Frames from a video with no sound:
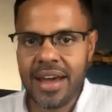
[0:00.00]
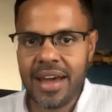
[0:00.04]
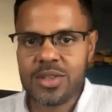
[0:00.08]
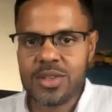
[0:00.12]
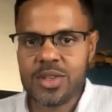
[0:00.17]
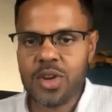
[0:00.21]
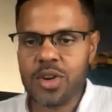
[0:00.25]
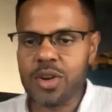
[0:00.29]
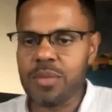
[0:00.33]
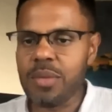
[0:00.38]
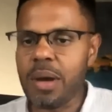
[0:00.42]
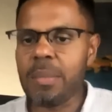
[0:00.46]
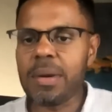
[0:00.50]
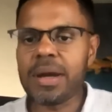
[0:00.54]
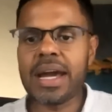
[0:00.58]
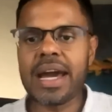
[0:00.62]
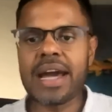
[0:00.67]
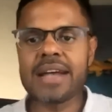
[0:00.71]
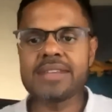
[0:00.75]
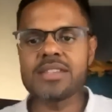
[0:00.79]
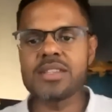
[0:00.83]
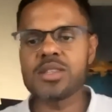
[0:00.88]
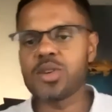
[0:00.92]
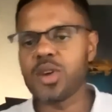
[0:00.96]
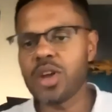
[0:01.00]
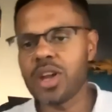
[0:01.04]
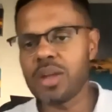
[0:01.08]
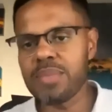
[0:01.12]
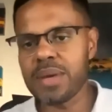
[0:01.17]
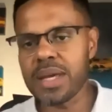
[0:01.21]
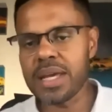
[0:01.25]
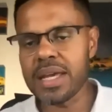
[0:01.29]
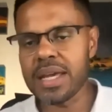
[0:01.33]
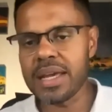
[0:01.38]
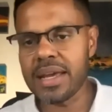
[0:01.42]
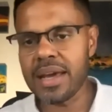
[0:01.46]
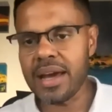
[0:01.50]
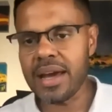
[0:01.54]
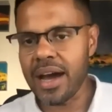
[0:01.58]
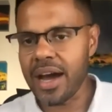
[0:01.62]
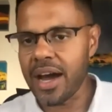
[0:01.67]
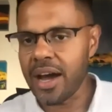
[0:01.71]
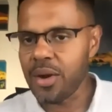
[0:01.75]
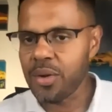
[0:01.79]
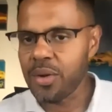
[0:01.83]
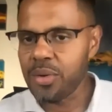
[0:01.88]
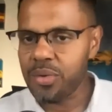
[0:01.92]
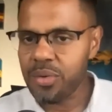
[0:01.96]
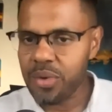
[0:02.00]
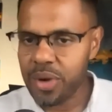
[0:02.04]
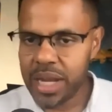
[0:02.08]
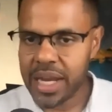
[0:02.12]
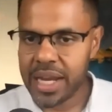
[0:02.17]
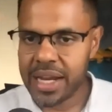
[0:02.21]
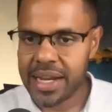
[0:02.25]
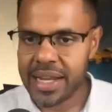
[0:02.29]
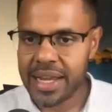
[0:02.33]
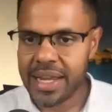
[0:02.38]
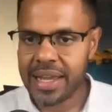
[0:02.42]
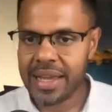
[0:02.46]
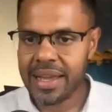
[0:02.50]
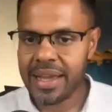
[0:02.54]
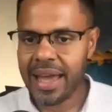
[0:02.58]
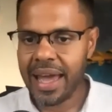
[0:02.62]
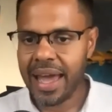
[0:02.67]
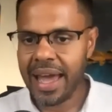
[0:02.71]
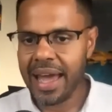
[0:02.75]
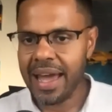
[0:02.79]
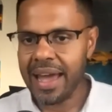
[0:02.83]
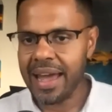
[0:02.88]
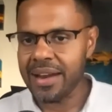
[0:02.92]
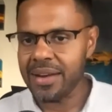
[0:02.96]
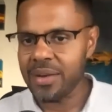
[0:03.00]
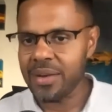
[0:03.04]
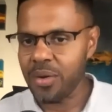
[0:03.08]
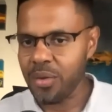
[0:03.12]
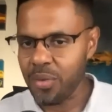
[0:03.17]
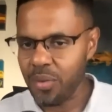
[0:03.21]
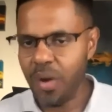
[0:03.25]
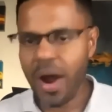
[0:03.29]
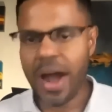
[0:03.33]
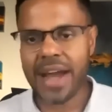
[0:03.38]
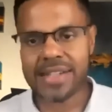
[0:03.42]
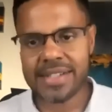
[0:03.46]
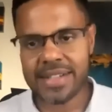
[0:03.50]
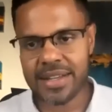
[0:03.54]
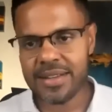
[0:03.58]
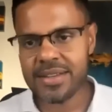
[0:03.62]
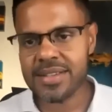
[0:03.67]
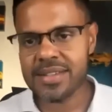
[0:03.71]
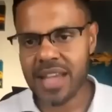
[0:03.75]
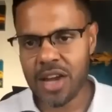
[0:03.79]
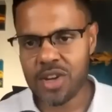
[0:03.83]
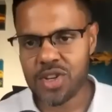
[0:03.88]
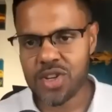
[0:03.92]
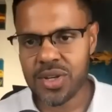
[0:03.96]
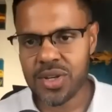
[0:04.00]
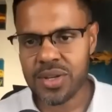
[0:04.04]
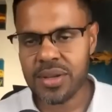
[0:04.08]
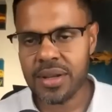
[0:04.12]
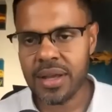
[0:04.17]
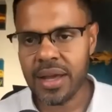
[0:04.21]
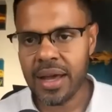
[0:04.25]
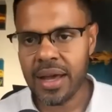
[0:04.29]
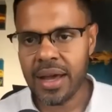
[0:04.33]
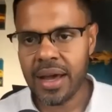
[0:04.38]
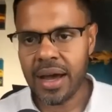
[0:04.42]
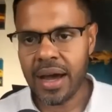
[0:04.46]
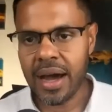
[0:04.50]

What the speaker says: So remember, guys, it's going to be a reading and writing session.